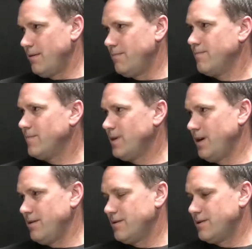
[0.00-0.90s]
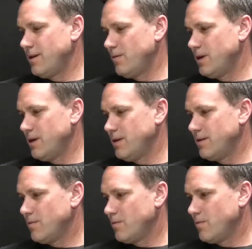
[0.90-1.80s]
Yeah. So
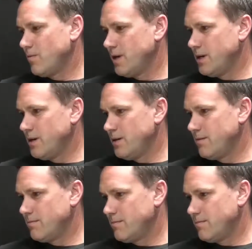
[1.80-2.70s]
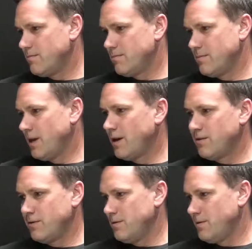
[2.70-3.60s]
we
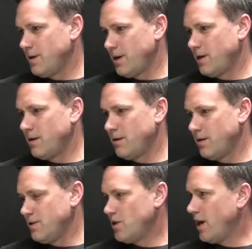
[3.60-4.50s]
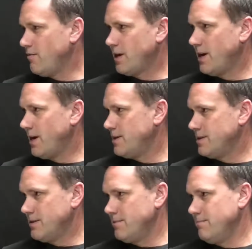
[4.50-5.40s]
now do like a lot of the chafe
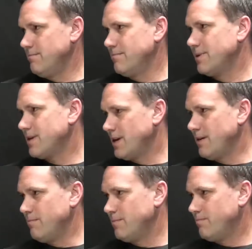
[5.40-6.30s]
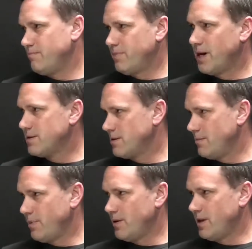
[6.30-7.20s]
guards and parts on
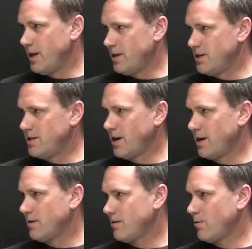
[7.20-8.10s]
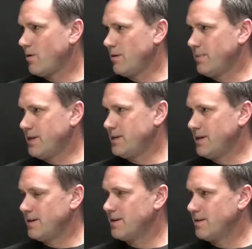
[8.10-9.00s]
the boat that actually take quite a
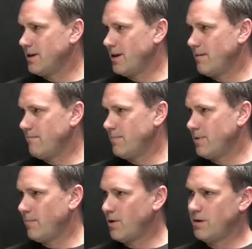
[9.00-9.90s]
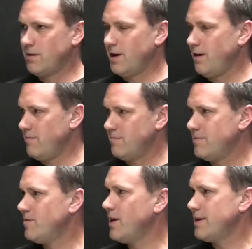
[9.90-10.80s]
beating. They might not have
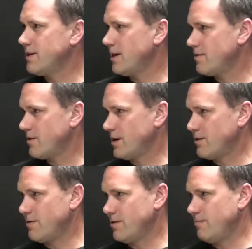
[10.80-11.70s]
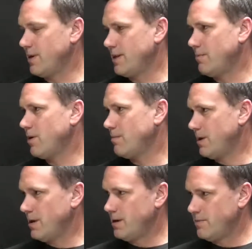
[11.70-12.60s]
10 tons running through them, but they might
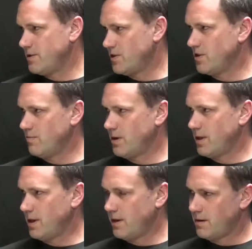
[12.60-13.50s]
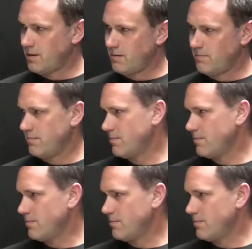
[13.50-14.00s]
be in a position where they get a lot of